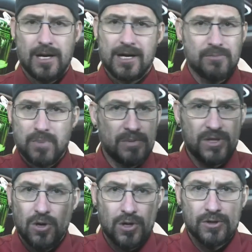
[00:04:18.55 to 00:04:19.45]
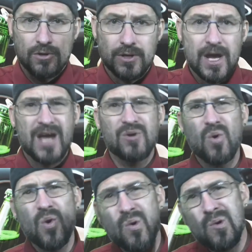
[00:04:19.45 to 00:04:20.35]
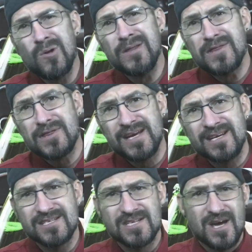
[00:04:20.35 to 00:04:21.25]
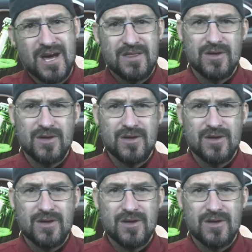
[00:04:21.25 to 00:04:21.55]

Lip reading: I could probably go on, and all the things